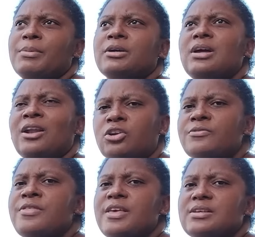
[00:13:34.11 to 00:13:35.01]
But a
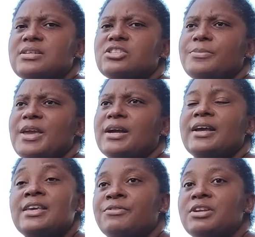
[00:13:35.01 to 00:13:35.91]
lot of the things in
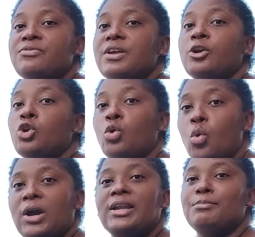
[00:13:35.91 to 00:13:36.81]
Jamaica, even if they're
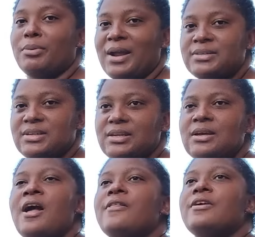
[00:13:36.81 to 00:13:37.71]
locally branded,